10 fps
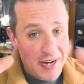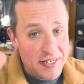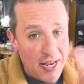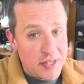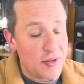I had
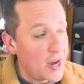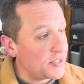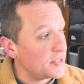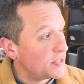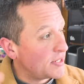to take you
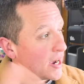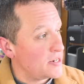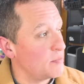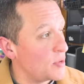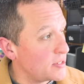guys
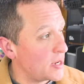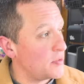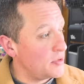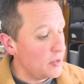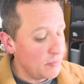inside to break down
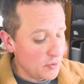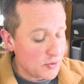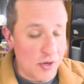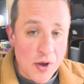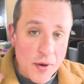the
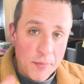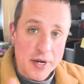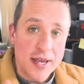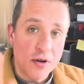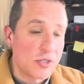numbers.
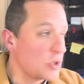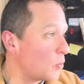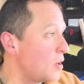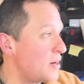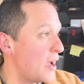But here's the
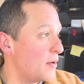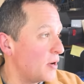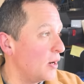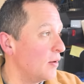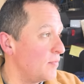rundown
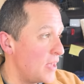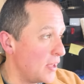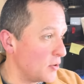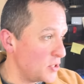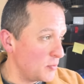of the
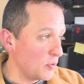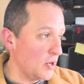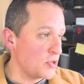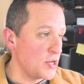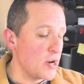energy
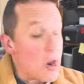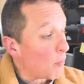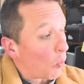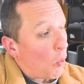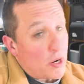production.
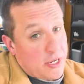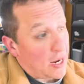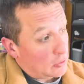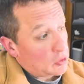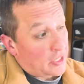Number one, you
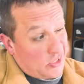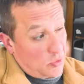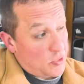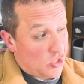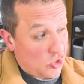gotta look at
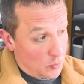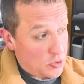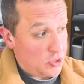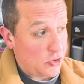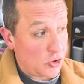some assumptions.